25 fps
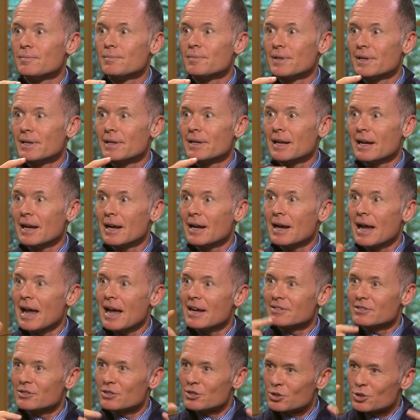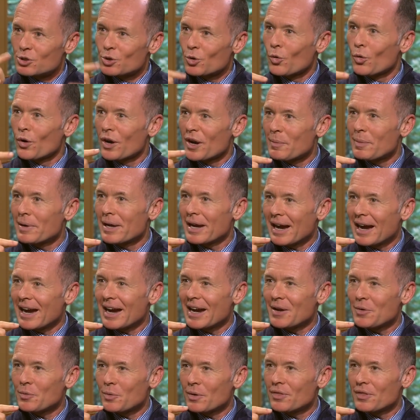that has a story
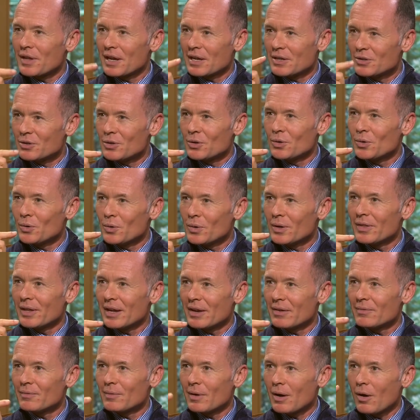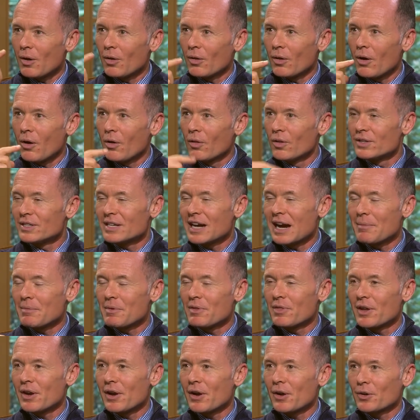behind what they do, and they all all the time
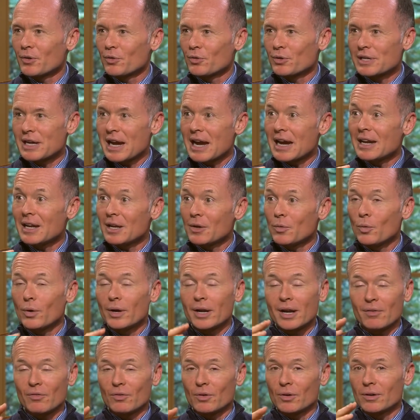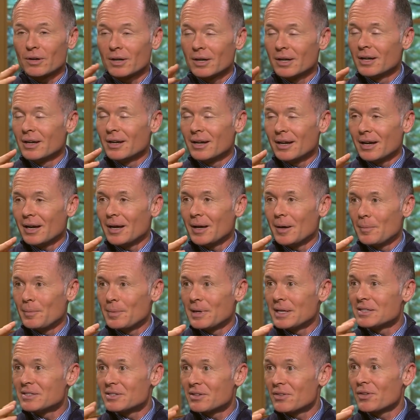that they are creating whatever uh,
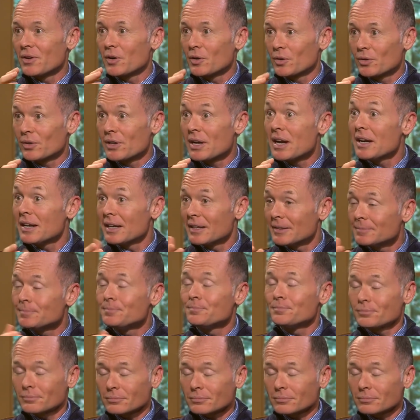piece that they're creating.